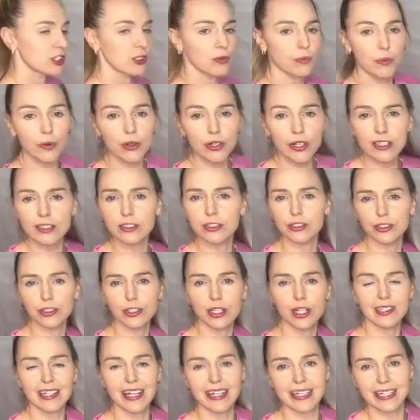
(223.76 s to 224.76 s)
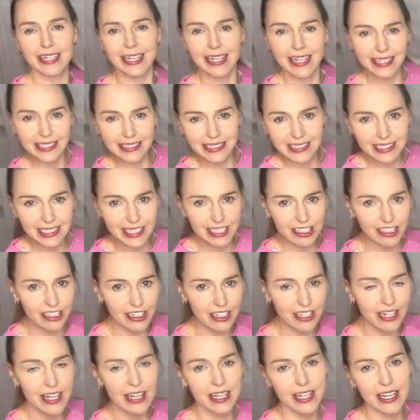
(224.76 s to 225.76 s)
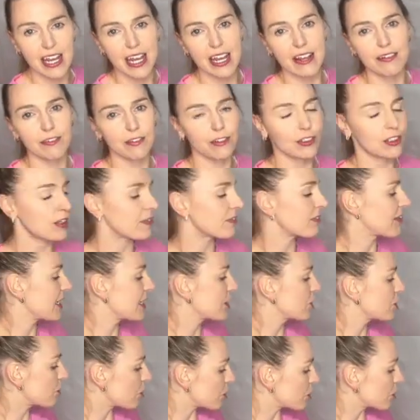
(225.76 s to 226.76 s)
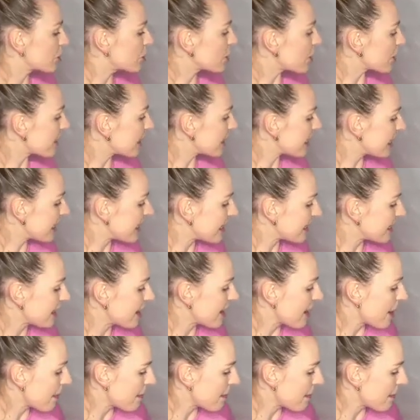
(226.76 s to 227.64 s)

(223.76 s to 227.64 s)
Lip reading: the water, do not let kids near it. Careful of things short circuiting.